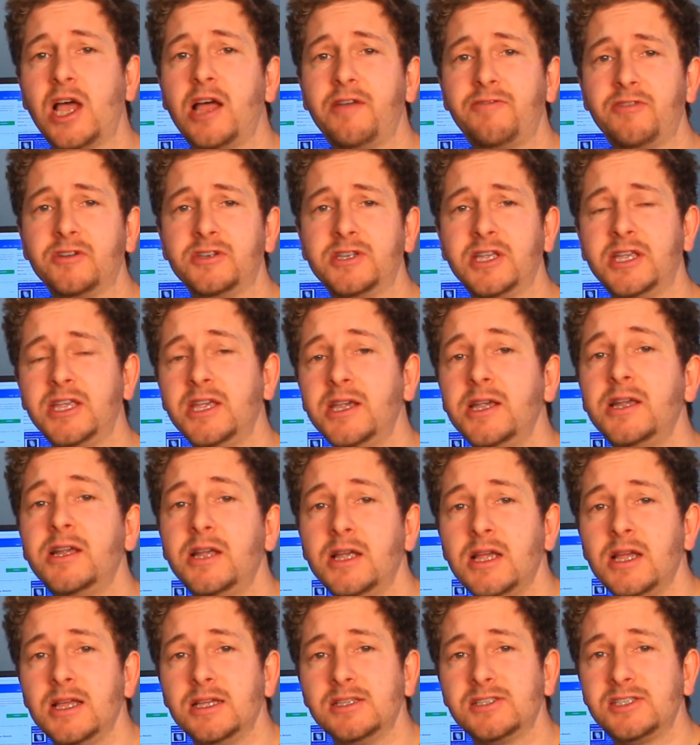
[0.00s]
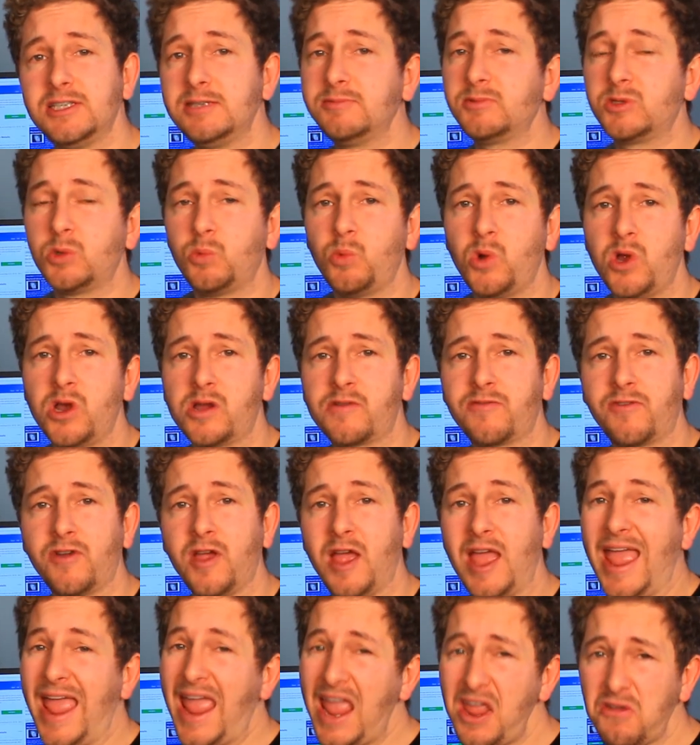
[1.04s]
offered here seem to work
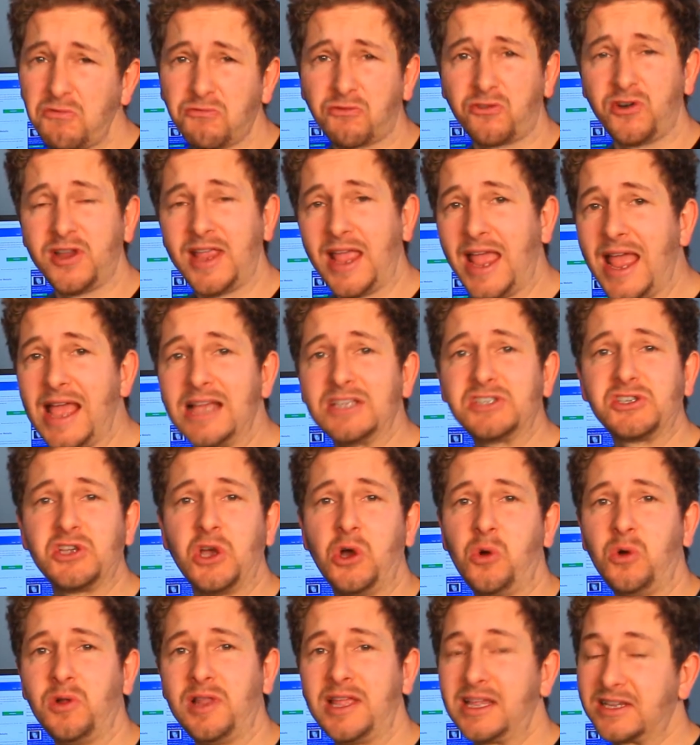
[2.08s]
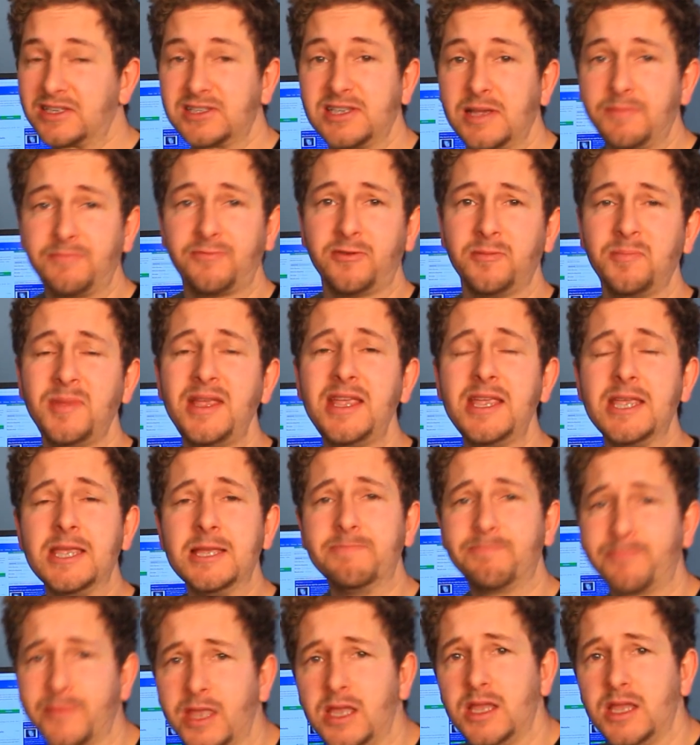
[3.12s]
for every asshole except for me.